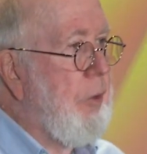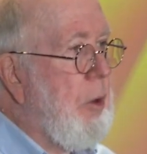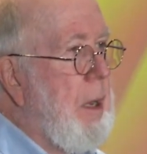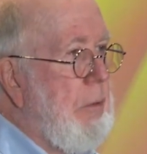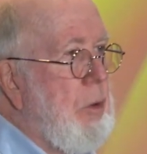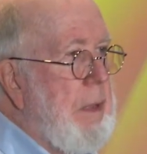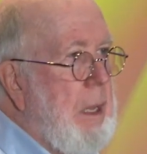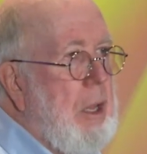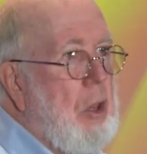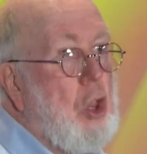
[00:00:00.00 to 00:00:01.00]
You're not really
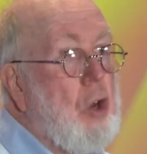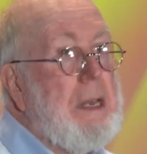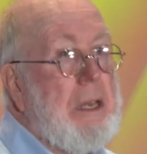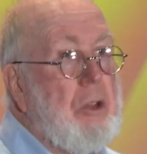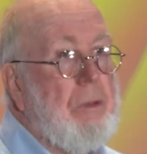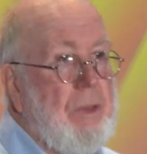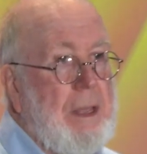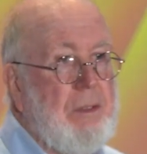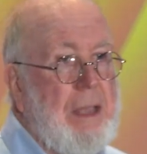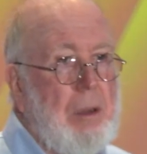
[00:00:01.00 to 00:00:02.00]
learning new
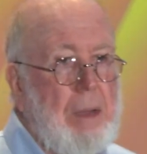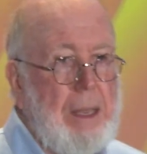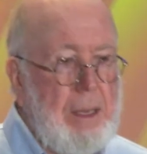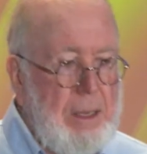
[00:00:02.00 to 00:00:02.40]
things that way.